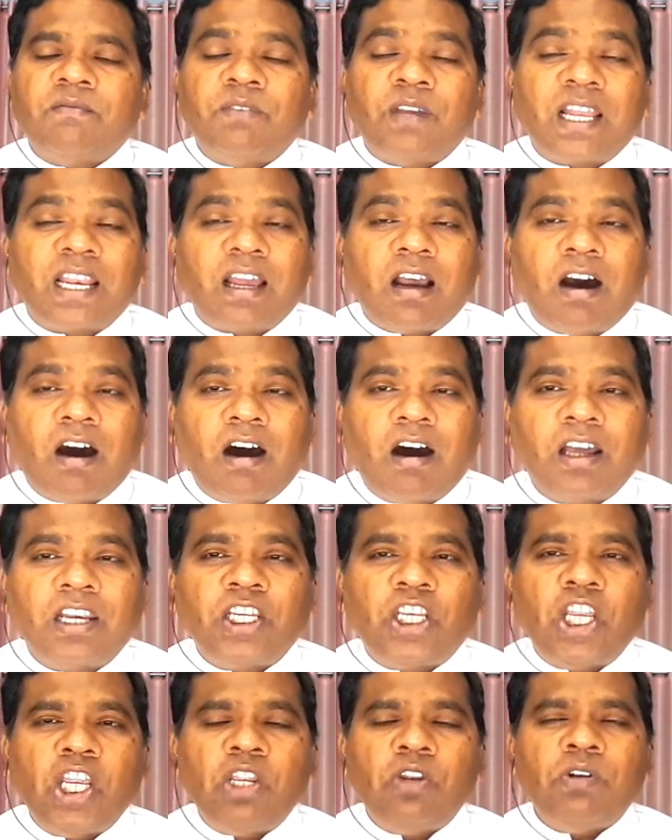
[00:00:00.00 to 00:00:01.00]
were
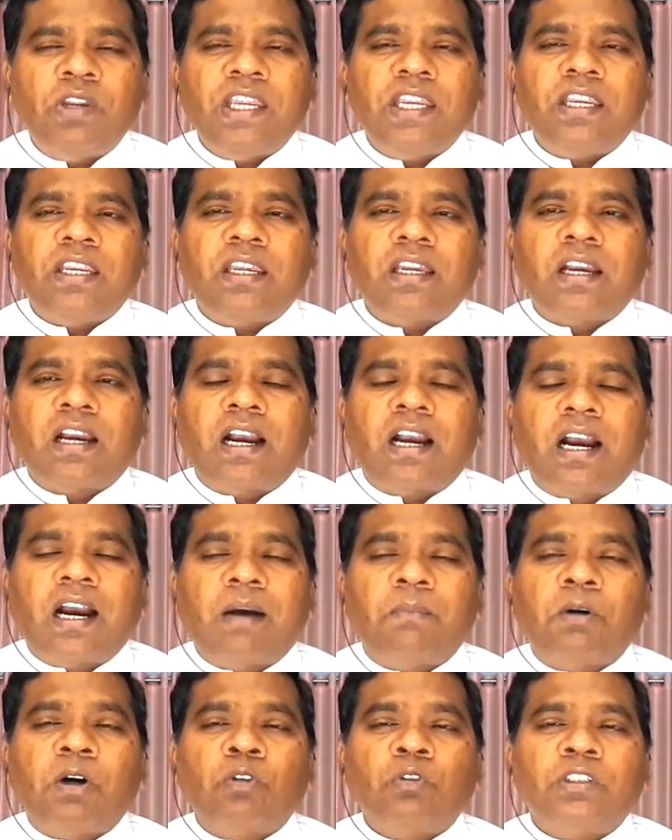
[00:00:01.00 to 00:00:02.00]
arguing
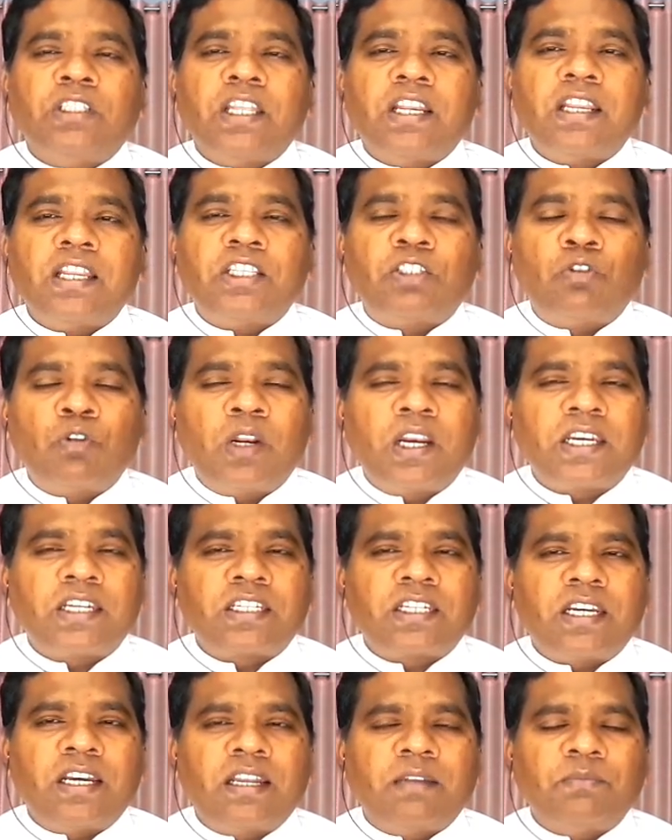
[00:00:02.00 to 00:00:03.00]
about the
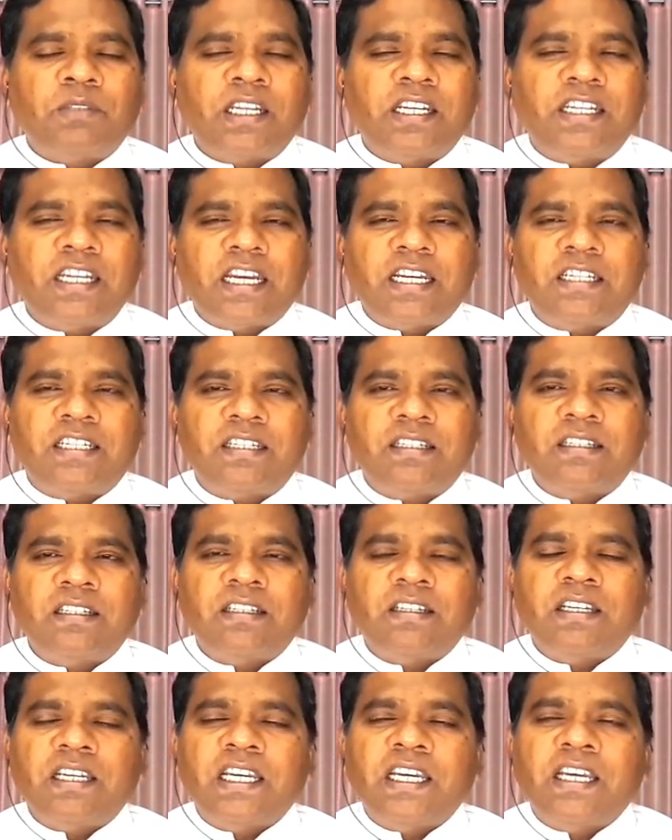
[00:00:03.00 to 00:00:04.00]
resurrection of the dead
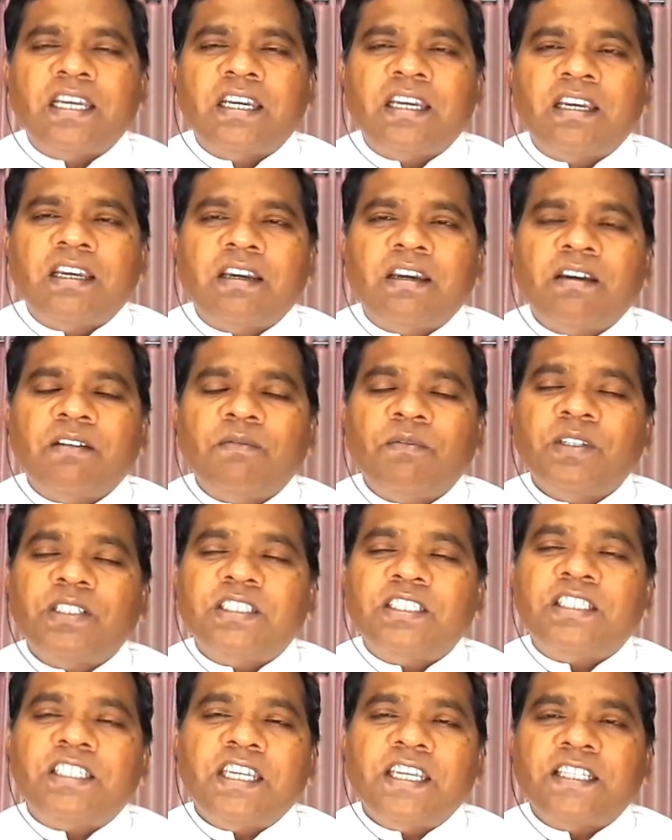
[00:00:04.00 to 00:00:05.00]

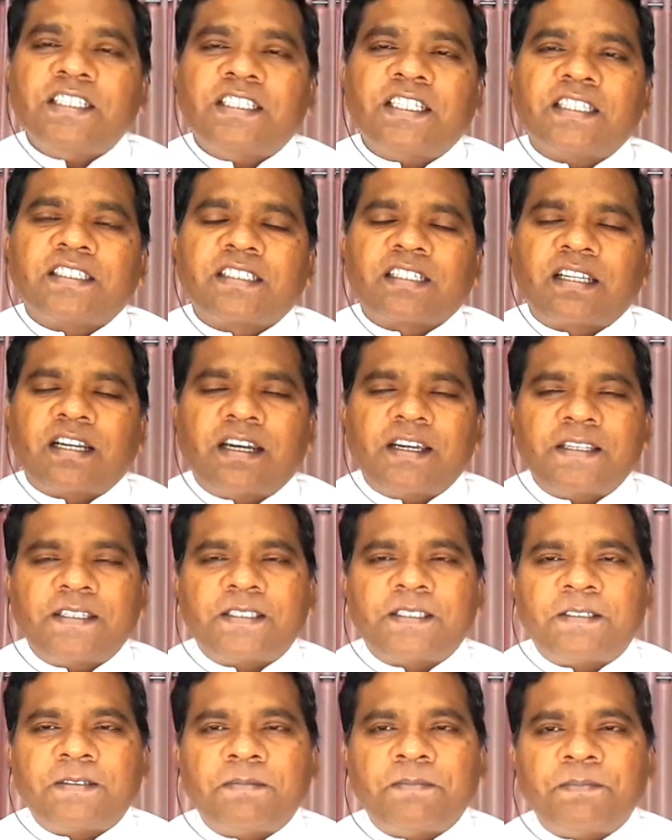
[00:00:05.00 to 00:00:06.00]
with Jesus
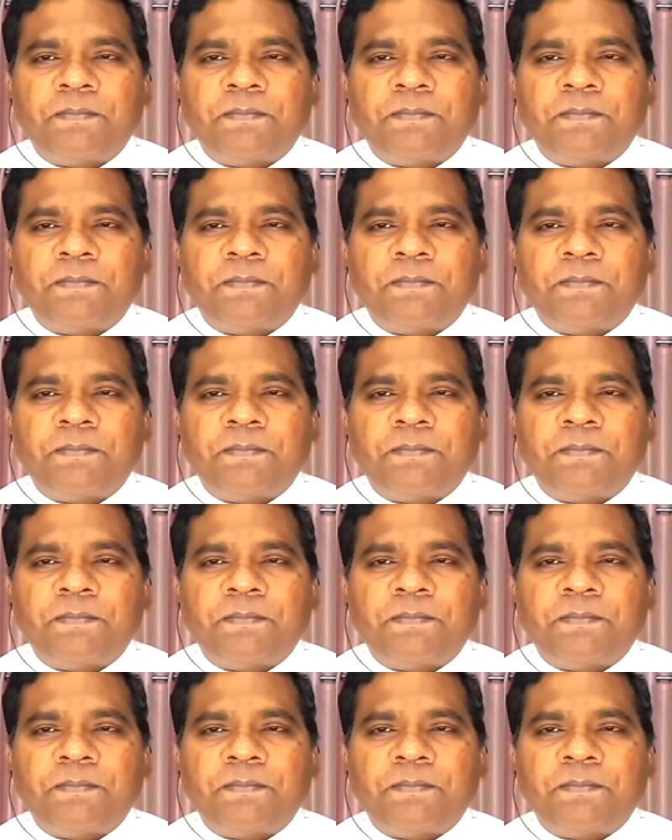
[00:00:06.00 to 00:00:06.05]
Christ.